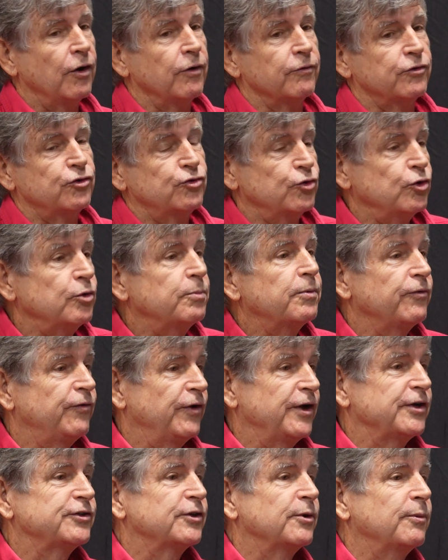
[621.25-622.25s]
true
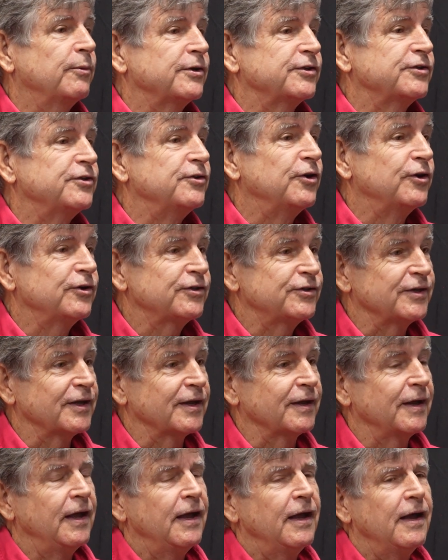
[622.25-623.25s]
profession was nursing.
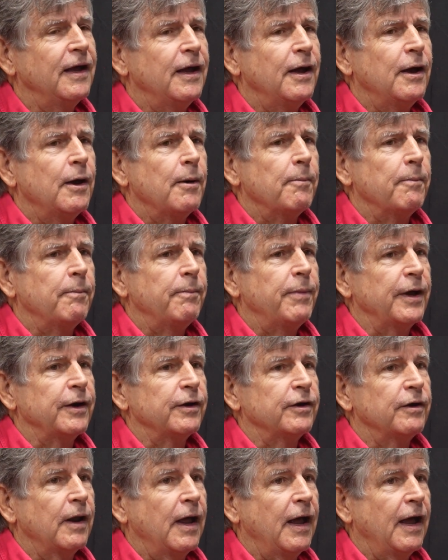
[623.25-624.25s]
But
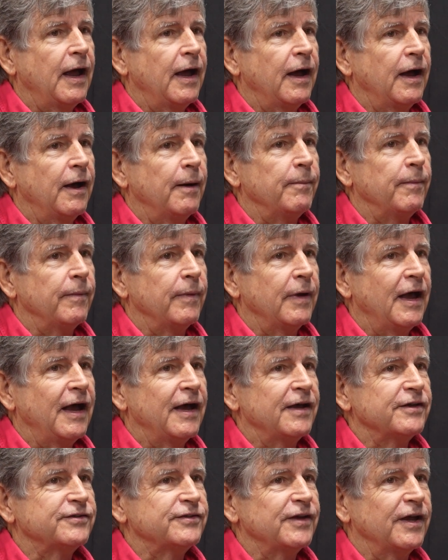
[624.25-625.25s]

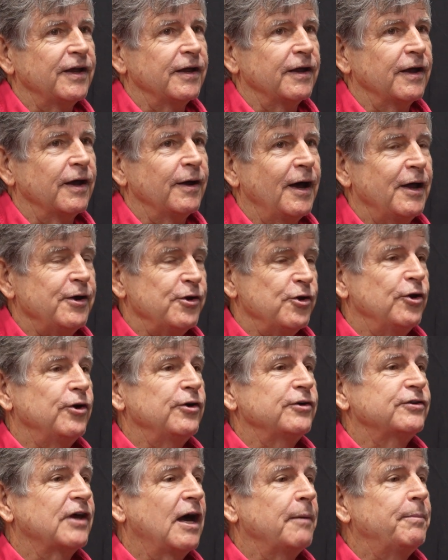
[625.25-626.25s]
as a
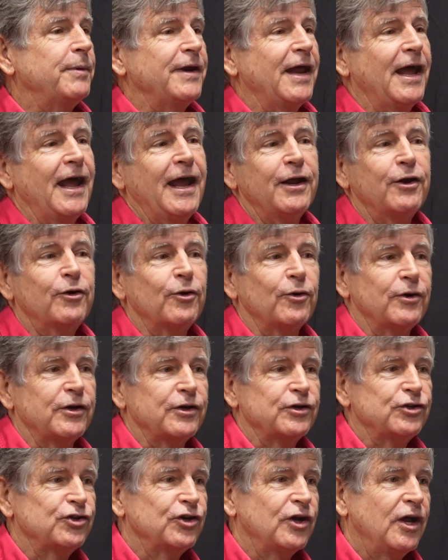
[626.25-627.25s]
nurse up in
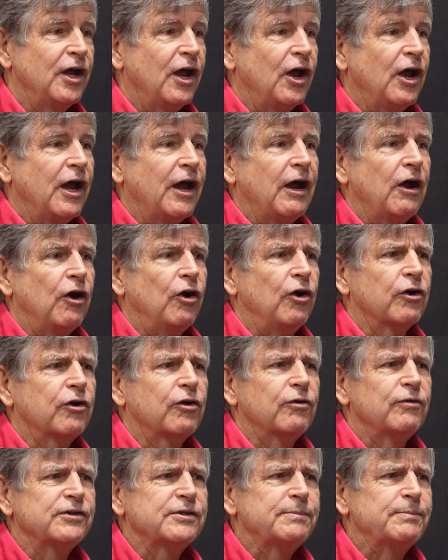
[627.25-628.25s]
Anchorage, her
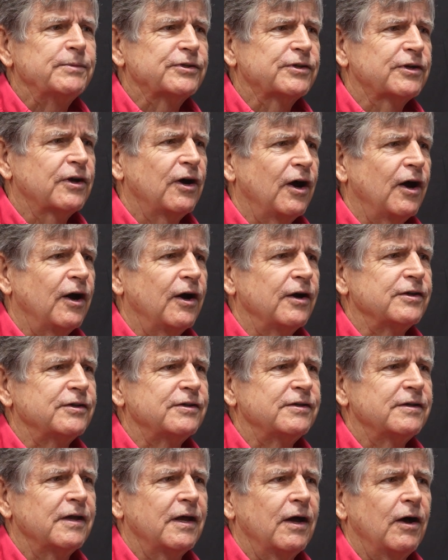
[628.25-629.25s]
Christmas
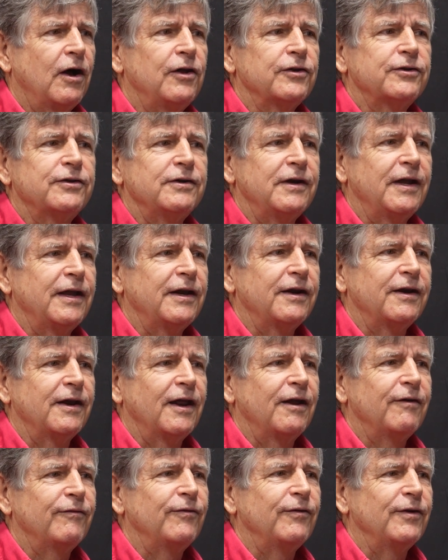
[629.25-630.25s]
cards alternated
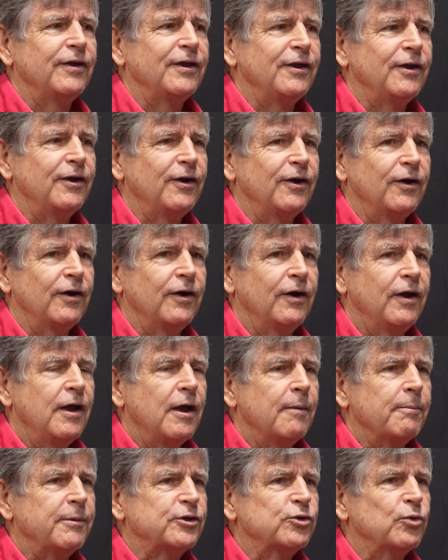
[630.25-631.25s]
every year
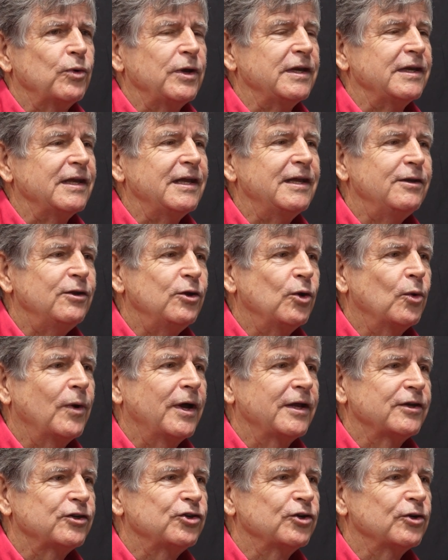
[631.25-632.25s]
between
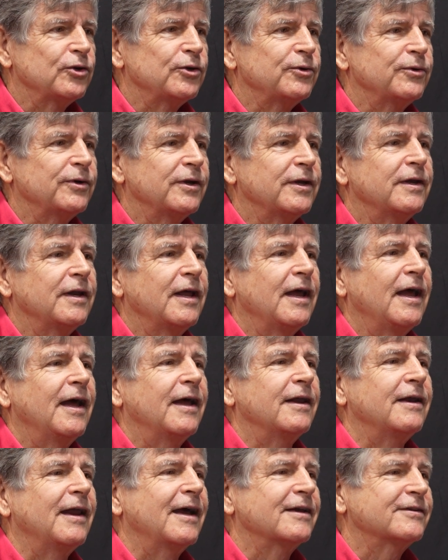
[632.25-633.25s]
Inuit children
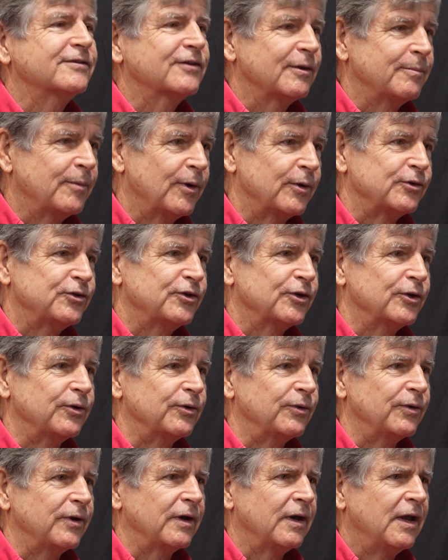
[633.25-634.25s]
and Eskimo
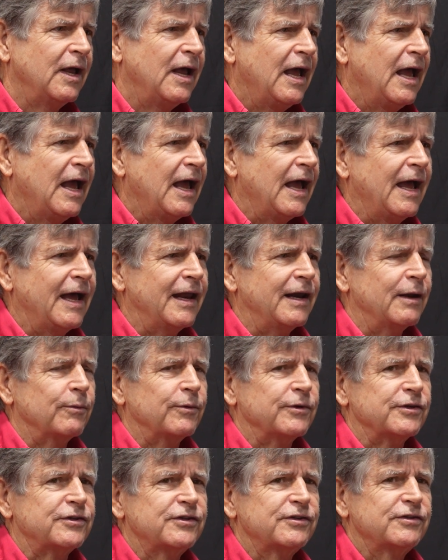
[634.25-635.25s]
children. And it
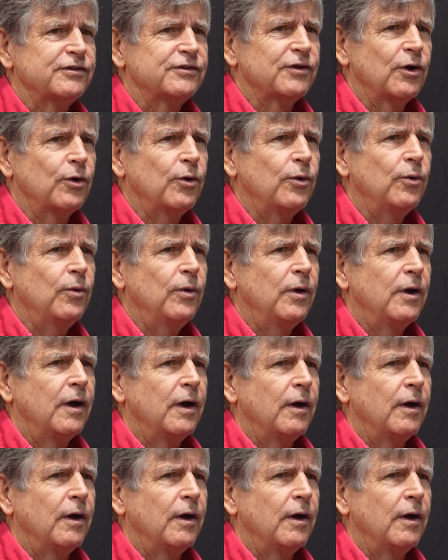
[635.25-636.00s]
was so